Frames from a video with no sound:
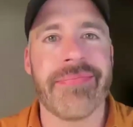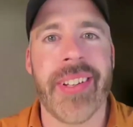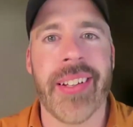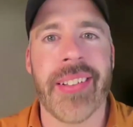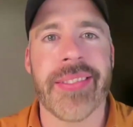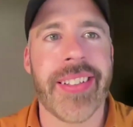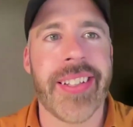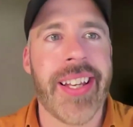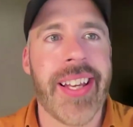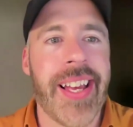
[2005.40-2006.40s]
Yeah.
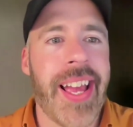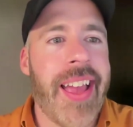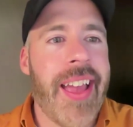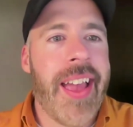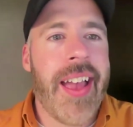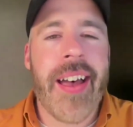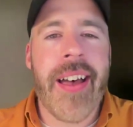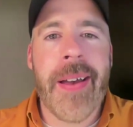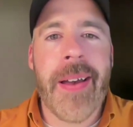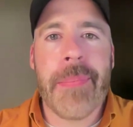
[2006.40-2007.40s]

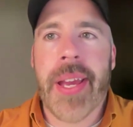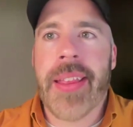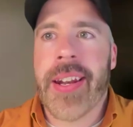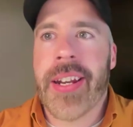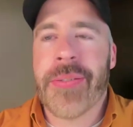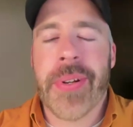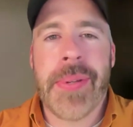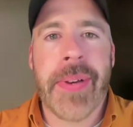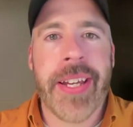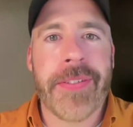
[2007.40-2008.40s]
And then I just want to be
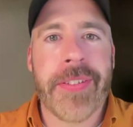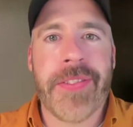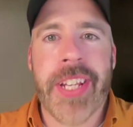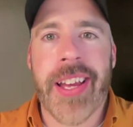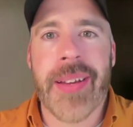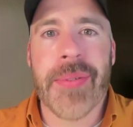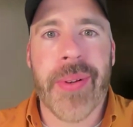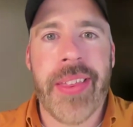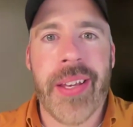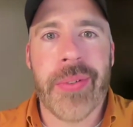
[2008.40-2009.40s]
mindful of time. So I
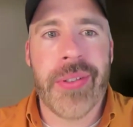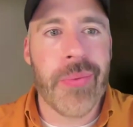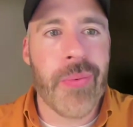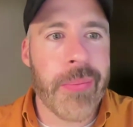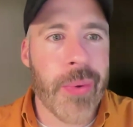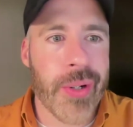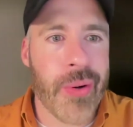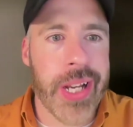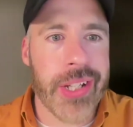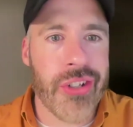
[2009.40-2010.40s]
think we'll do one more
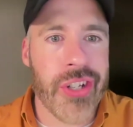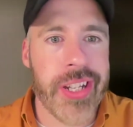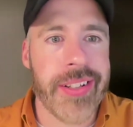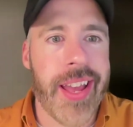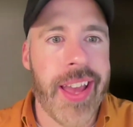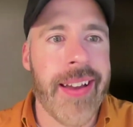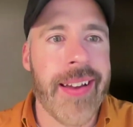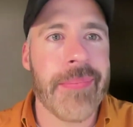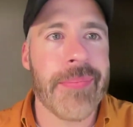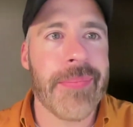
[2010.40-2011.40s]
question.
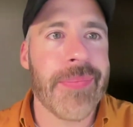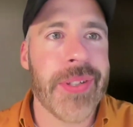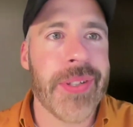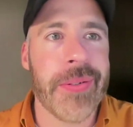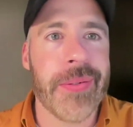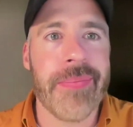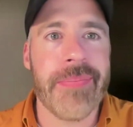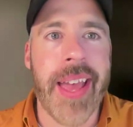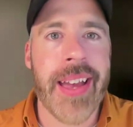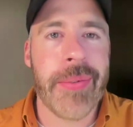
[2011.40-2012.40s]
So
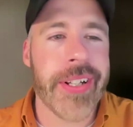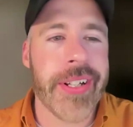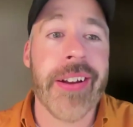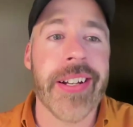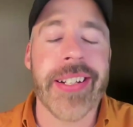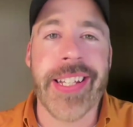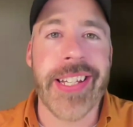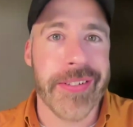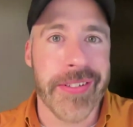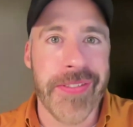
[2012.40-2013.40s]
Abby or Karen,
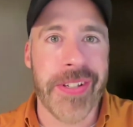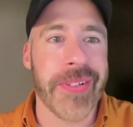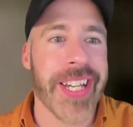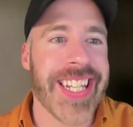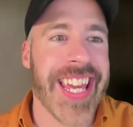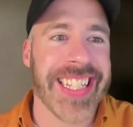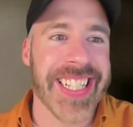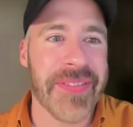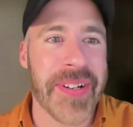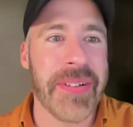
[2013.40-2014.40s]
either of you can take
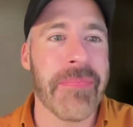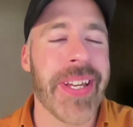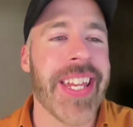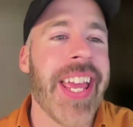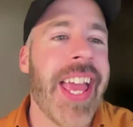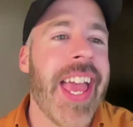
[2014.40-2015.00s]
this one, but